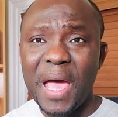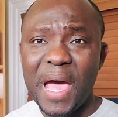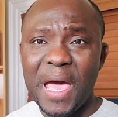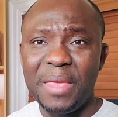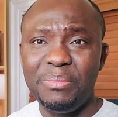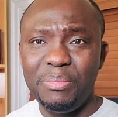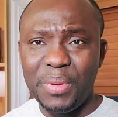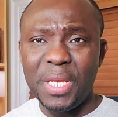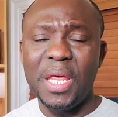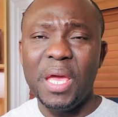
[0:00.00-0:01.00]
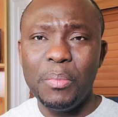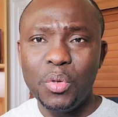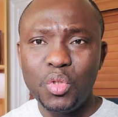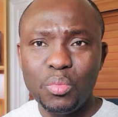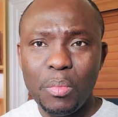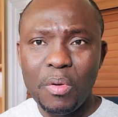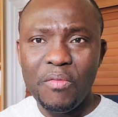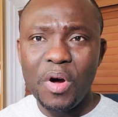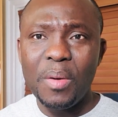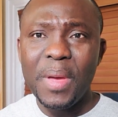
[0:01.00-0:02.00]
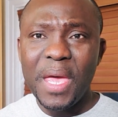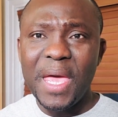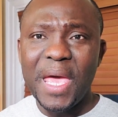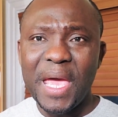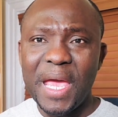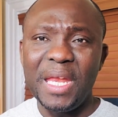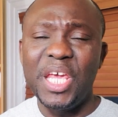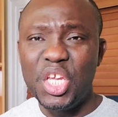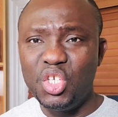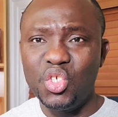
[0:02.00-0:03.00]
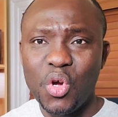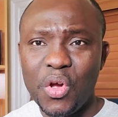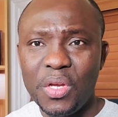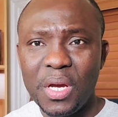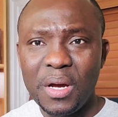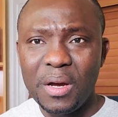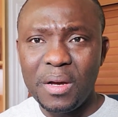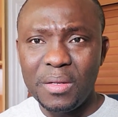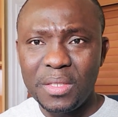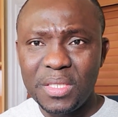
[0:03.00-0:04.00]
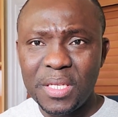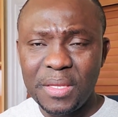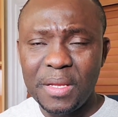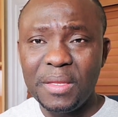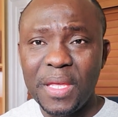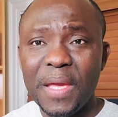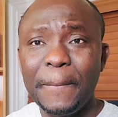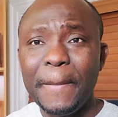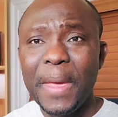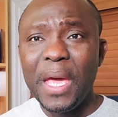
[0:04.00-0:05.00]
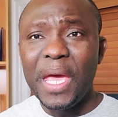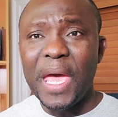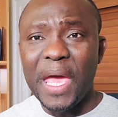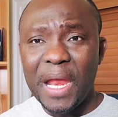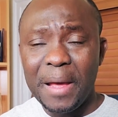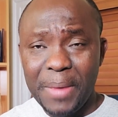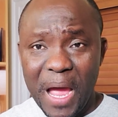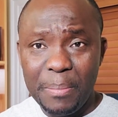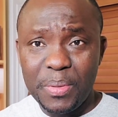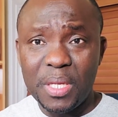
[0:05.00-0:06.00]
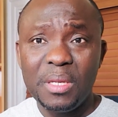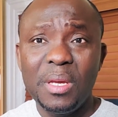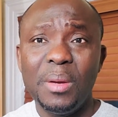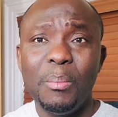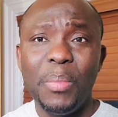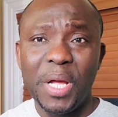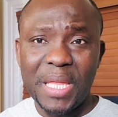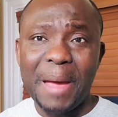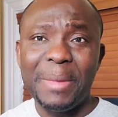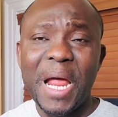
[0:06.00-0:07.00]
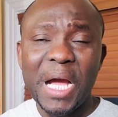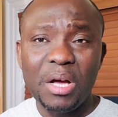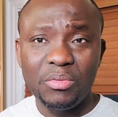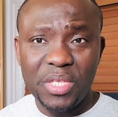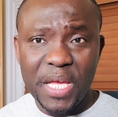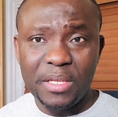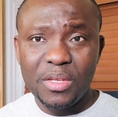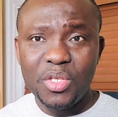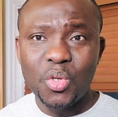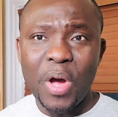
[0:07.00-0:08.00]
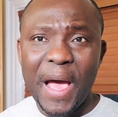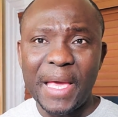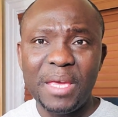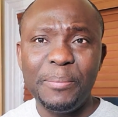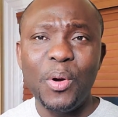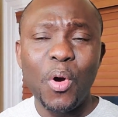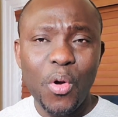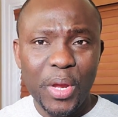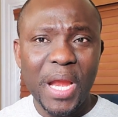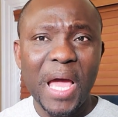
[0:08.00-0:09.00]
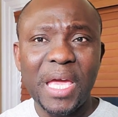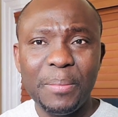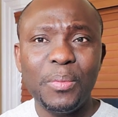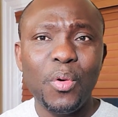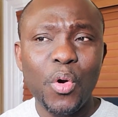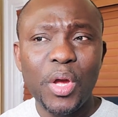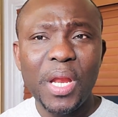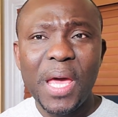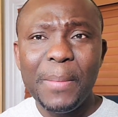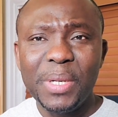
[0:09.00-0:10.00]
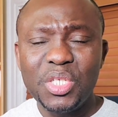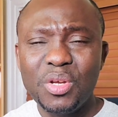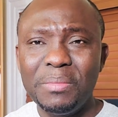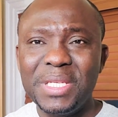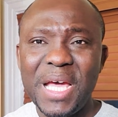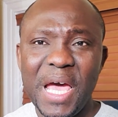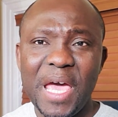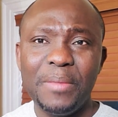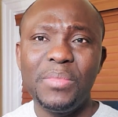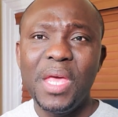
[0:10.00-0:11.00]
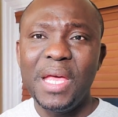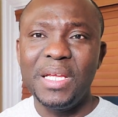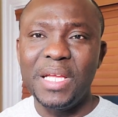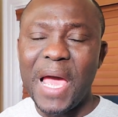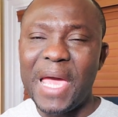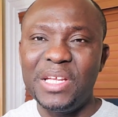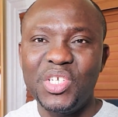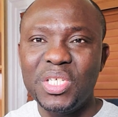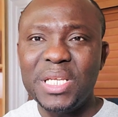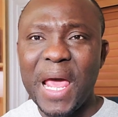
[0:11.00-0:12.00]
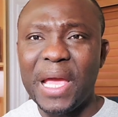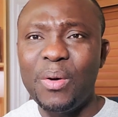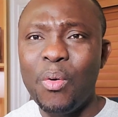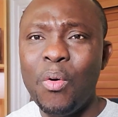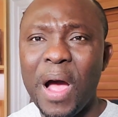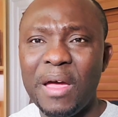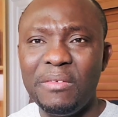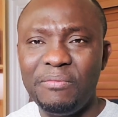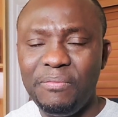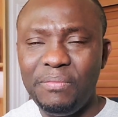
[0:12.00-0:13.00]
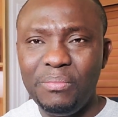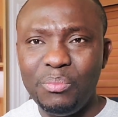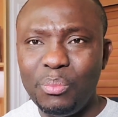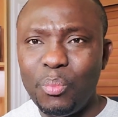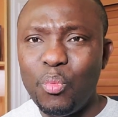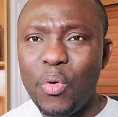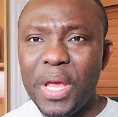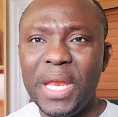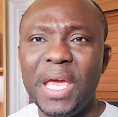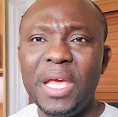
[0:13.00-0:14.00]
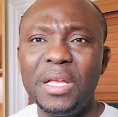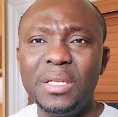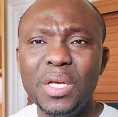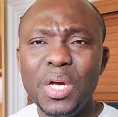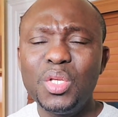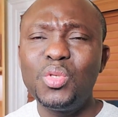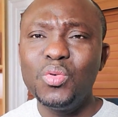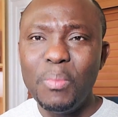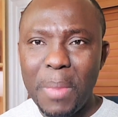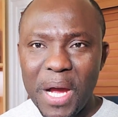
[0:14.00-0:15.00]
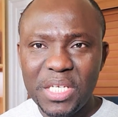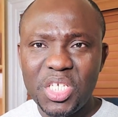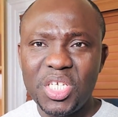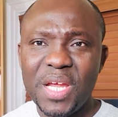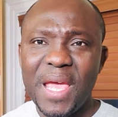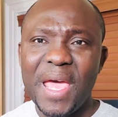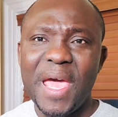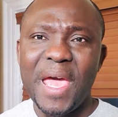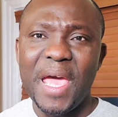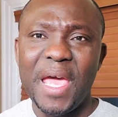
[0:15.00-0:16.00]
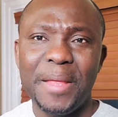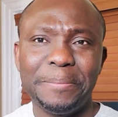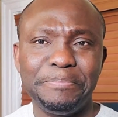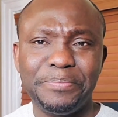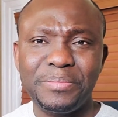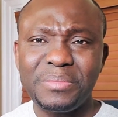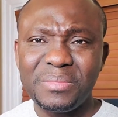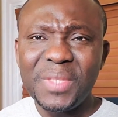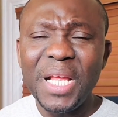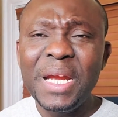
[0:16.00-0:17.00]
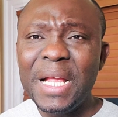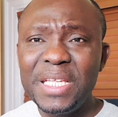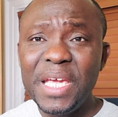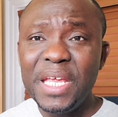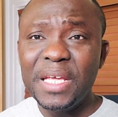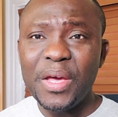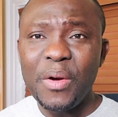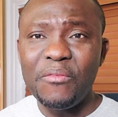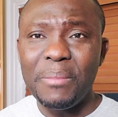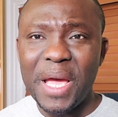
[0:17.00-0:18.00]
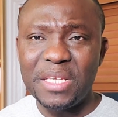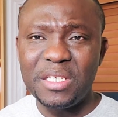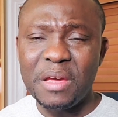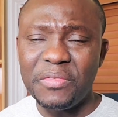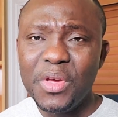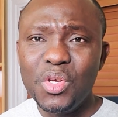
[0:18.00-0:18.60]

I've been able to move up and enjoy certain thing, and I'm happy. But I'm not content, so I keep going. I keep going. But sometimes I just like, oh, I went in too much and not taking care of myself.